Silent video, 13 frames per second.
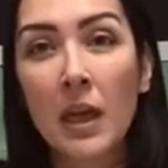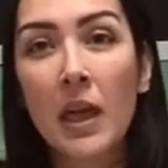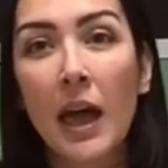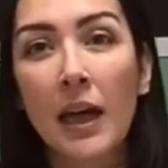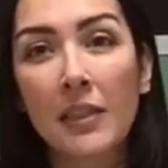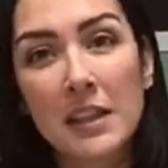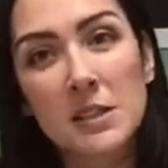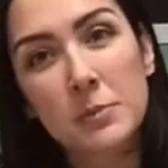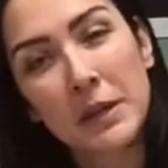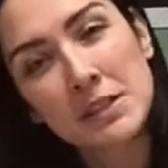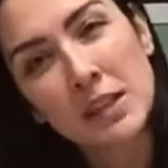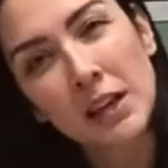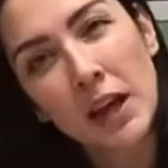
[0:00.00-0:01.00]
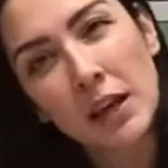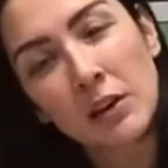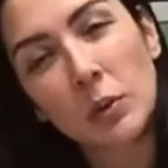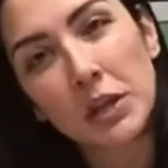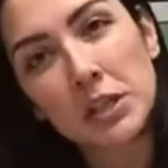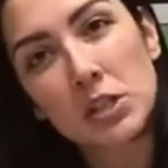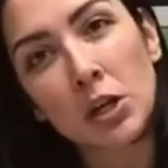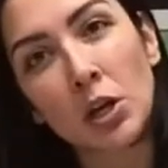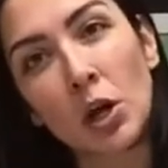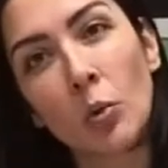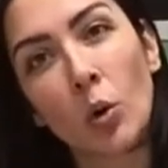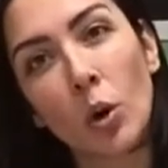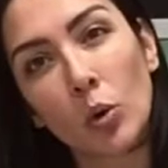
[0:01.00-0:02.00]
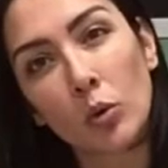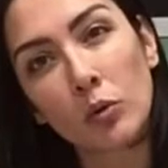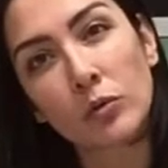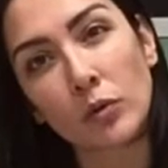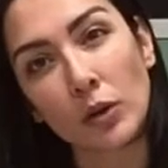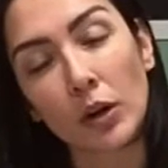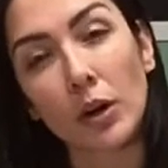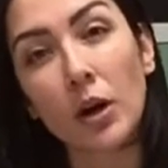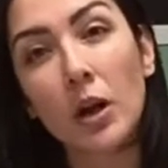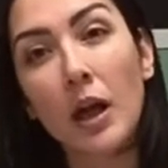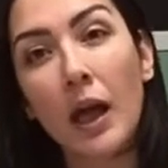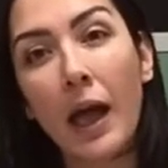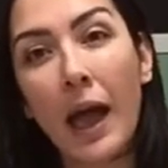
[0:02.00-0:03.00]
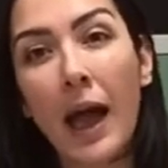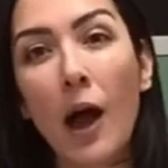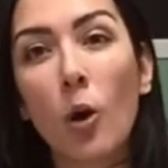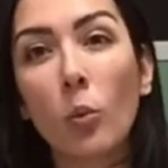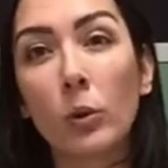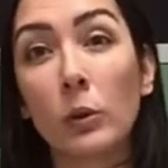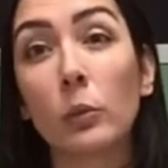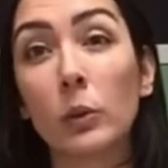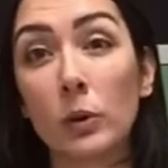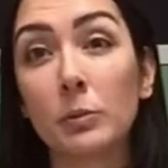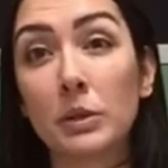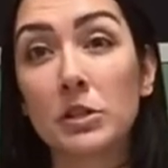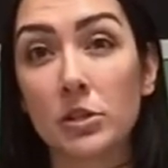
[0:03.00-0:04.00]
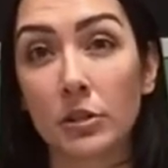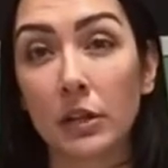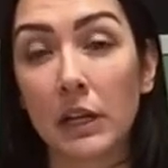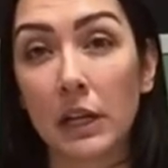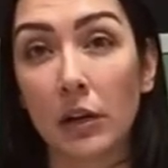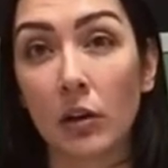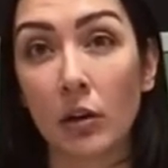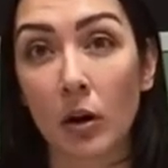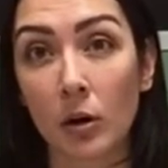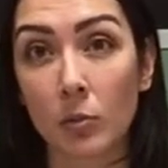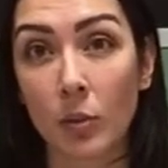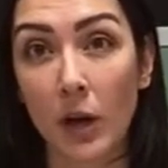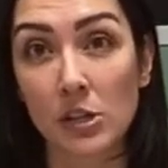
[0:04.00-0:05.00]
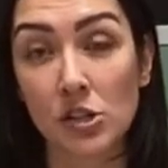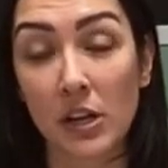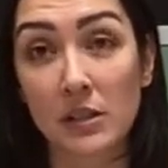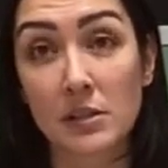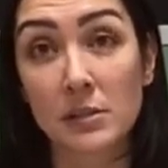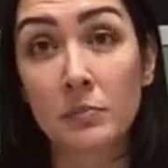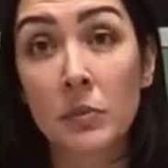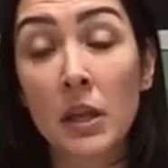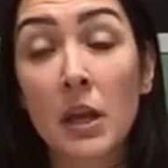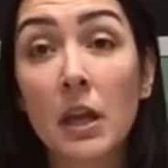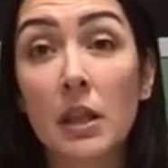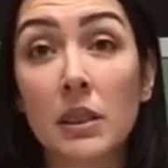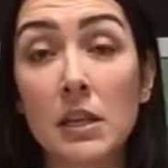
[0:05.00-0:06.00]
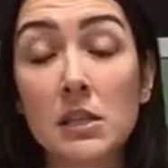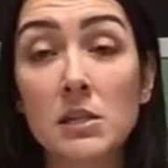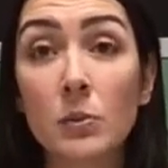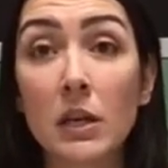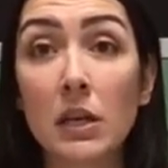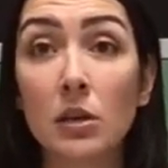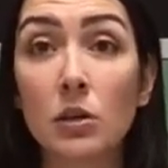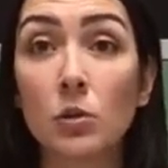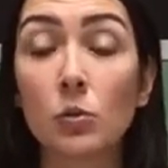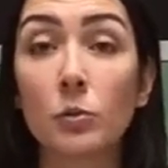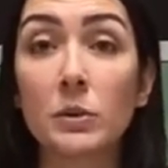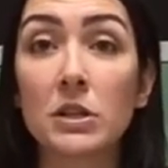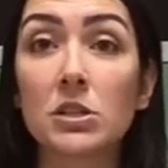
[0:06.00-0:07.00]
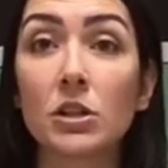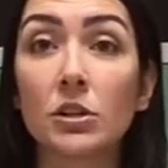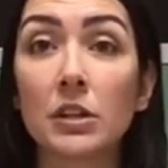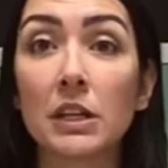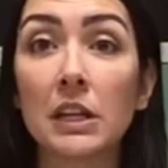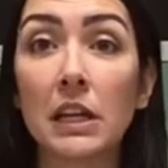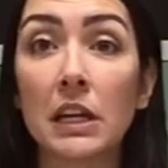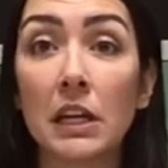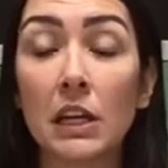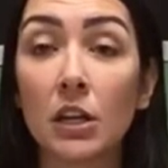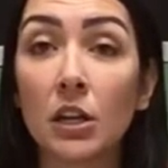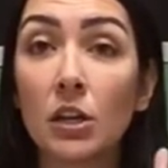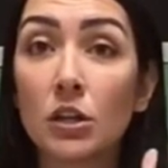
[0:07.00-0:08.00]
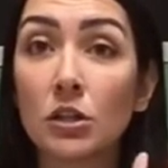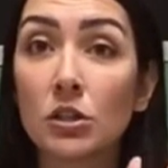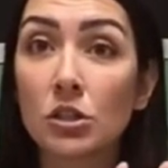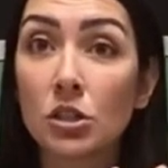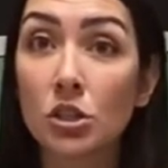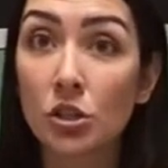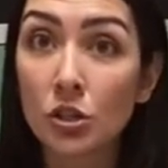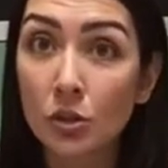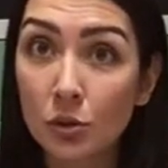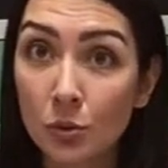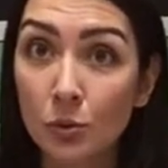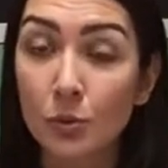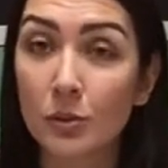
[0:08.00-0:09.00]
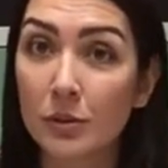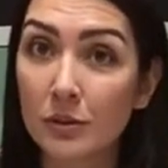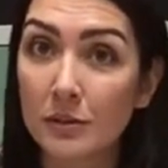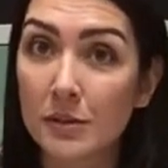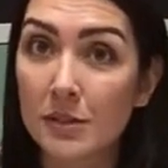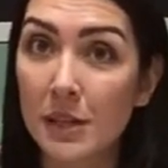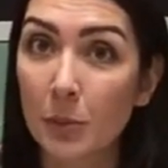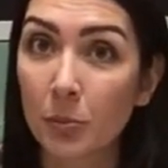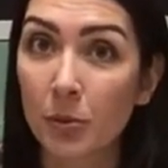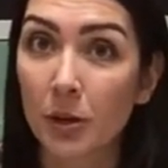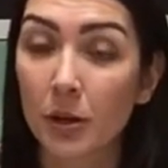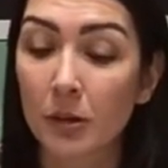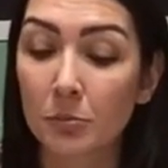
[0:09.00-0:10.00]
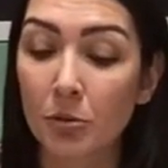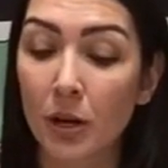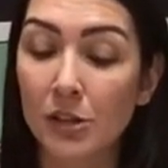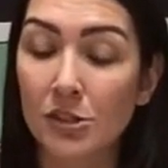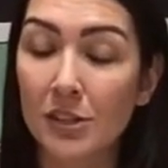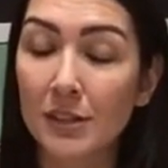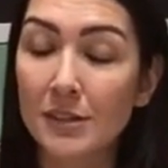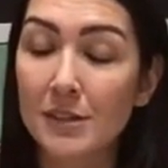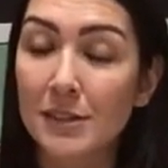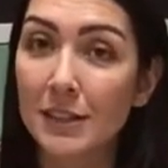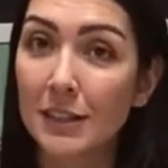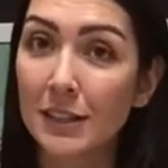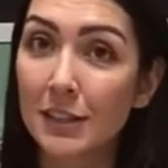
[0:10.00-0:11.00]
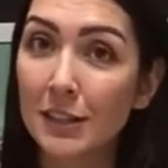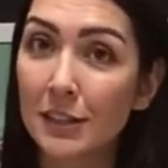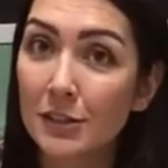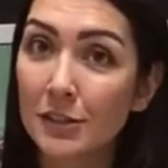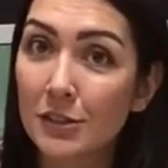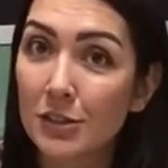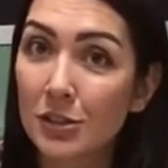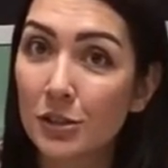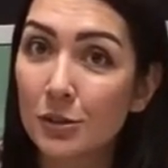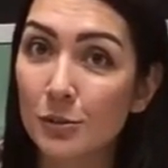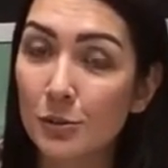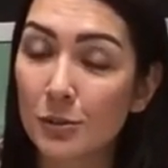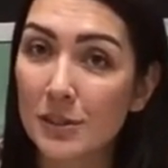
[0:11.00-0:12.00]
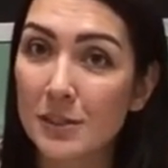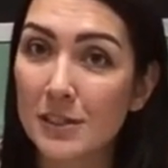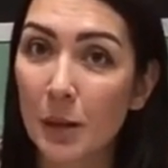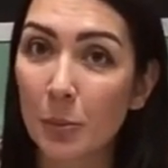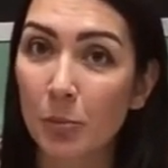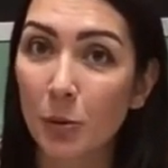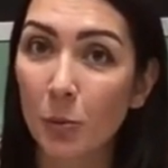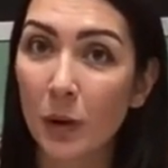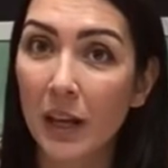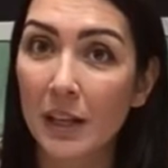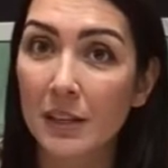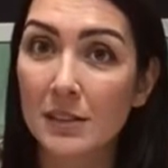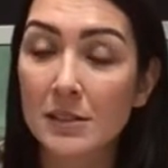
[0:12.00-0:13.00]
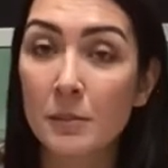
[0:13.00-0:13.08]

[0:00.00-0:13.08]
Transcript: And that's because I kind of wanted to go over how we will be turning in our art projects. This week, you will be turning in 2 separate art projects in 2 separate ways.